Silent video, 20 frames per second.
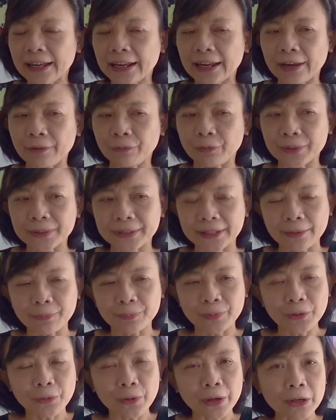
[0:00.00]
Like for
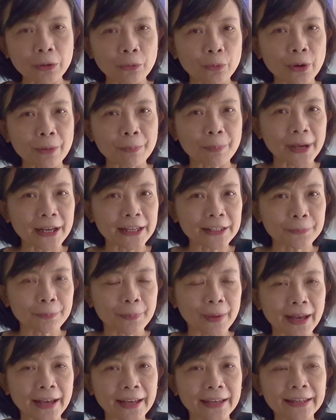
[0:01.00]
example, when you walk past
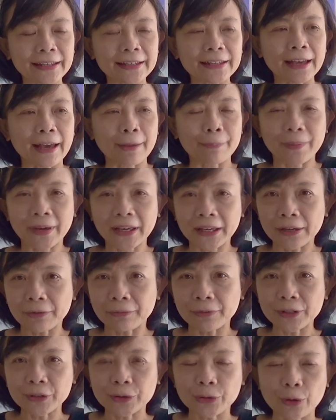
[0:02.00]
by a
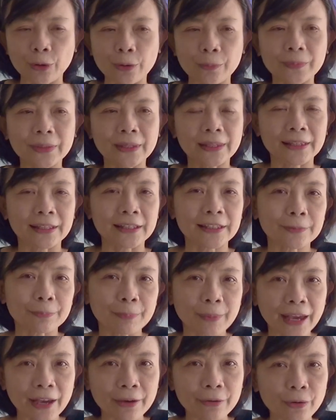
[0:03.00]
bakery shop, the
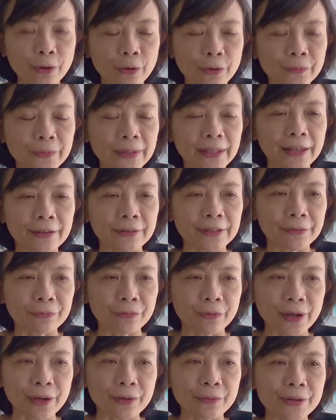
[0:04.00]
smell of the
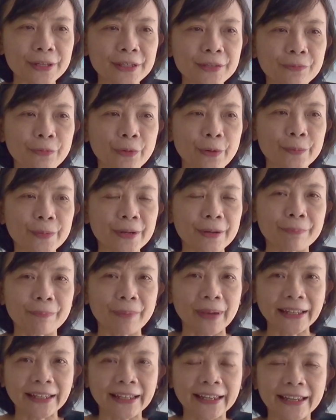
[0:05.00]
fragrance from the
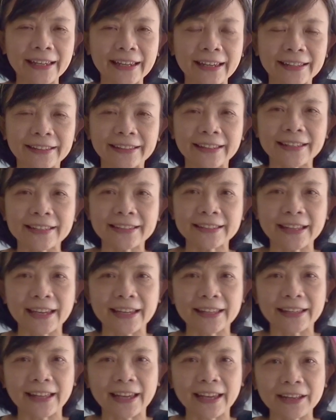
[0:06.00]
baking and things
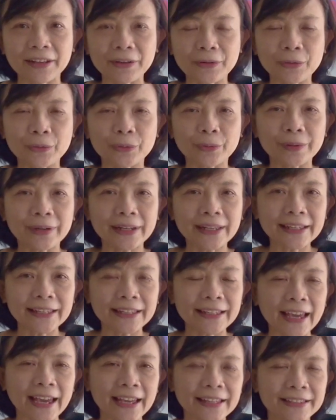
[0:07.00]
like that really
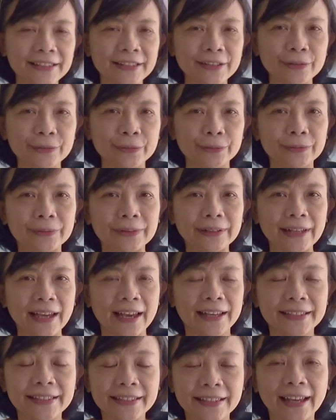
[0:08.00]
gets you
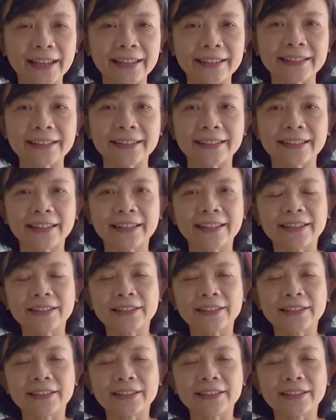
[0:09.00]
excited.